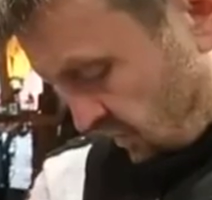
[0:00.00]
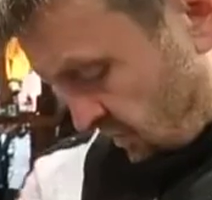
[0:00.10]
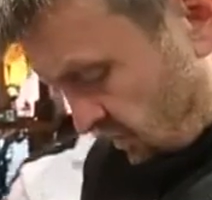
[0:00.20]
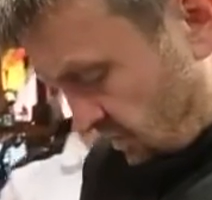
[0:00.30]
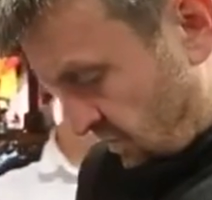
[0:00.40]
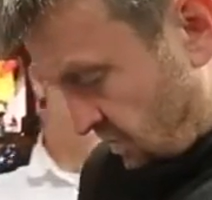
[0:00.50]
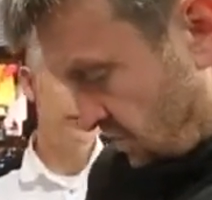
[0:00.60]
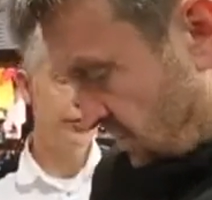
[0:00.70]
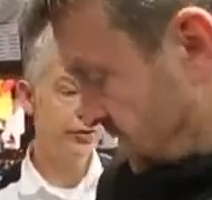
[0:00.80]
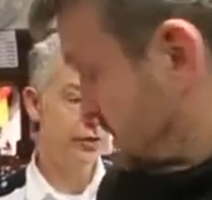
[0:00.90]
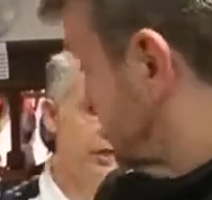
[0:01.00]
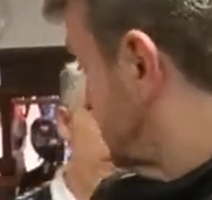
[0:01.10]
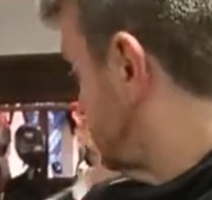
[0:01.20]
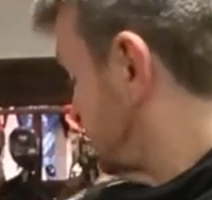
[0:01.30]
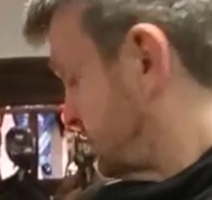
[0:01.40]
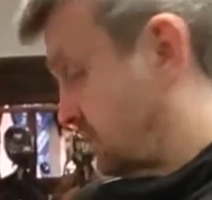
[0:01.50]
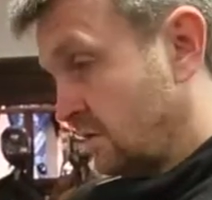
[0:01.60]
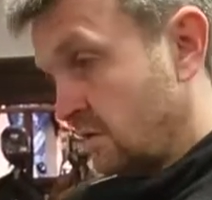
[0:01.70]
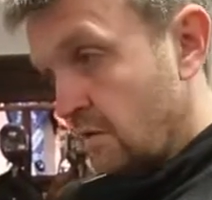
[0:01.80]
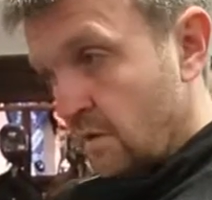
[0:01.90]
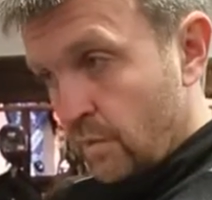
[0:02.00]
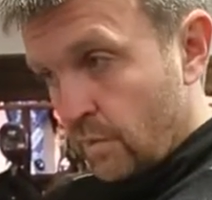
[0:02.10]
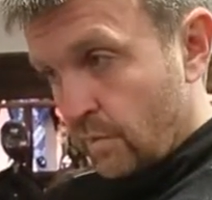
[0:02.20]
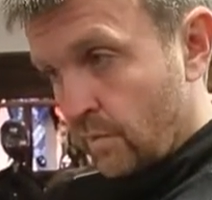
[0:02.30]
or the vest I should say. It does